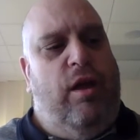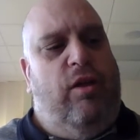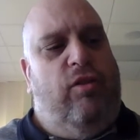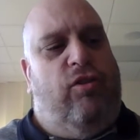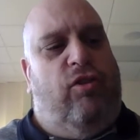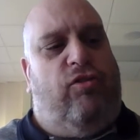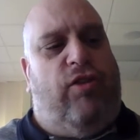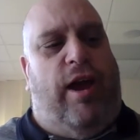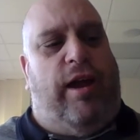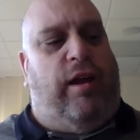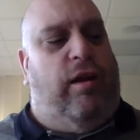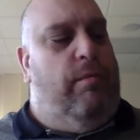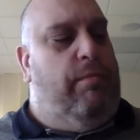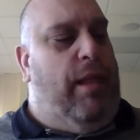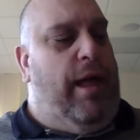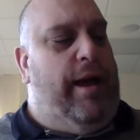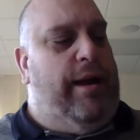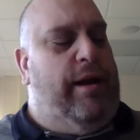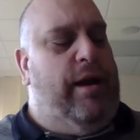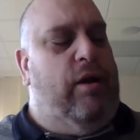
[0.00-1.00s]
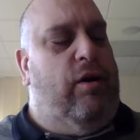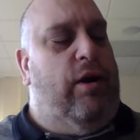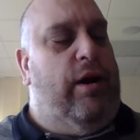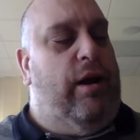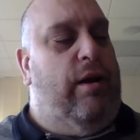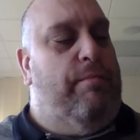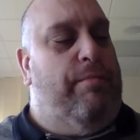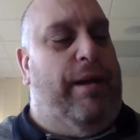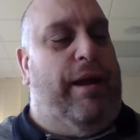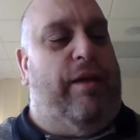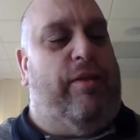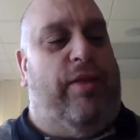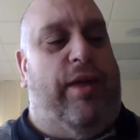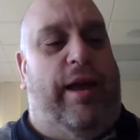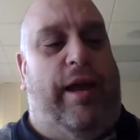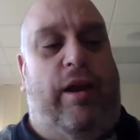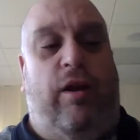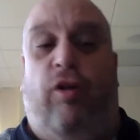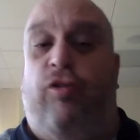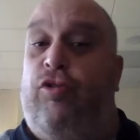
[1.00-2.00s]
To check your blind area, the big thing,
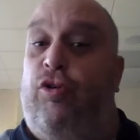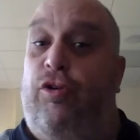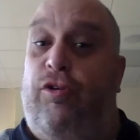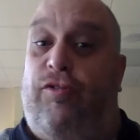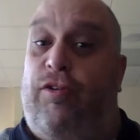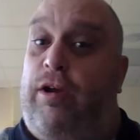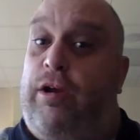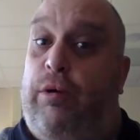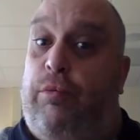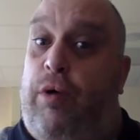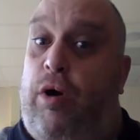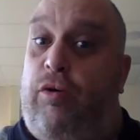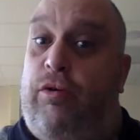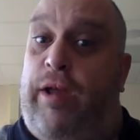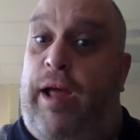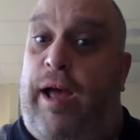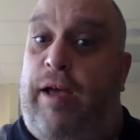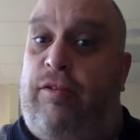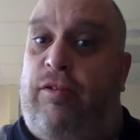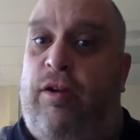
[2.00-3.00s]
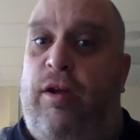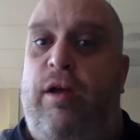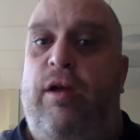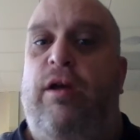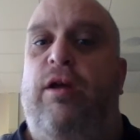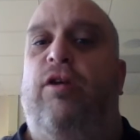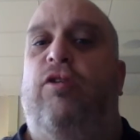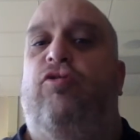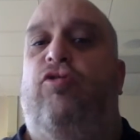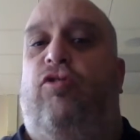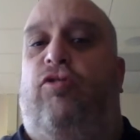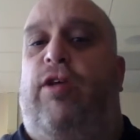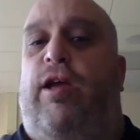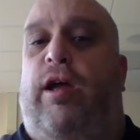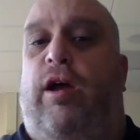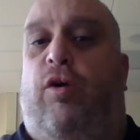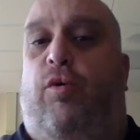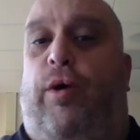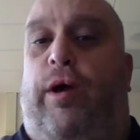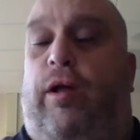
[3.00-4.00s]
and they'll do this on your road test, just take a
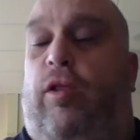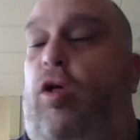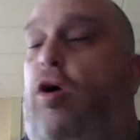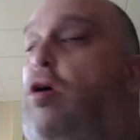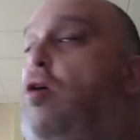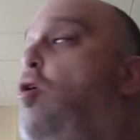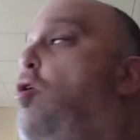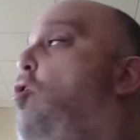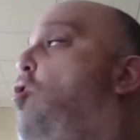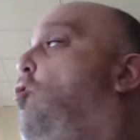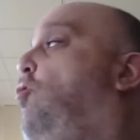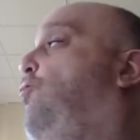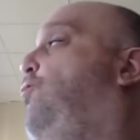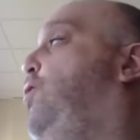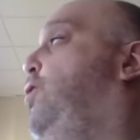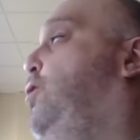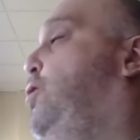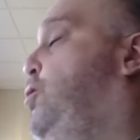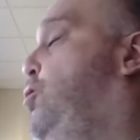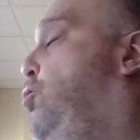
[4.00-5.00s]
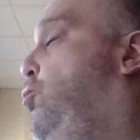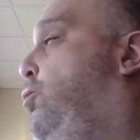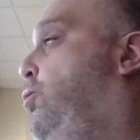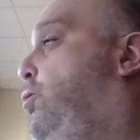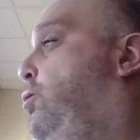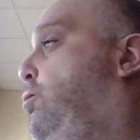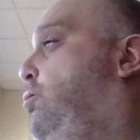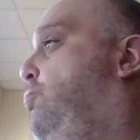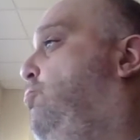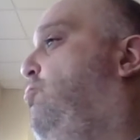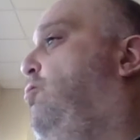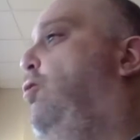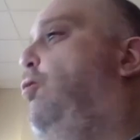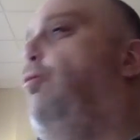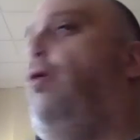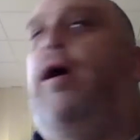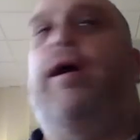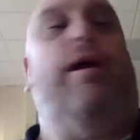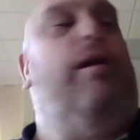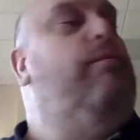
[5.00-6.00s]
quick look over your shoulder to the
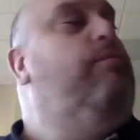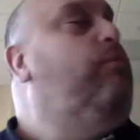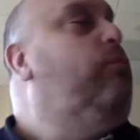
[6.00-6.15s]
right